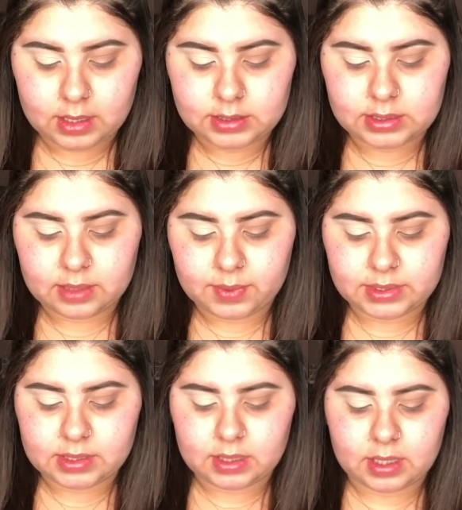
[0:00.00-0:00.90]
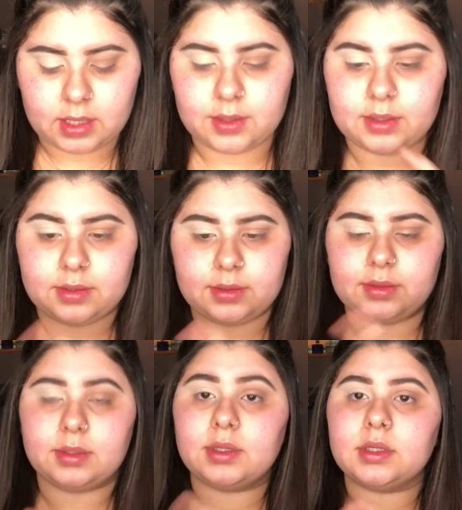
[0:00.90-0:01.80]
tap into that,
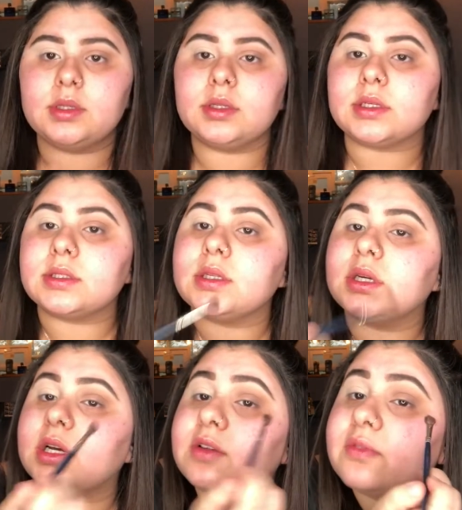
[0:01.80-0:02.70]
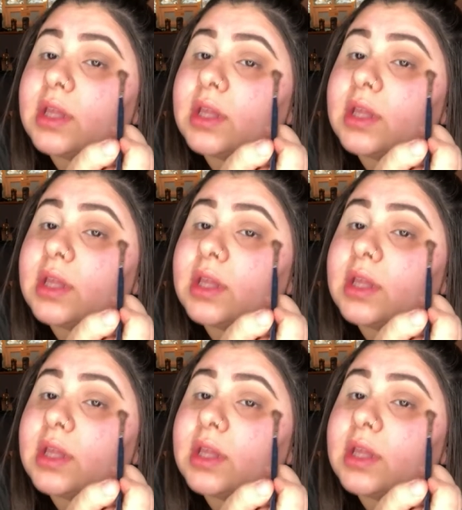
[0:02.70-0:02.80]
dust it off.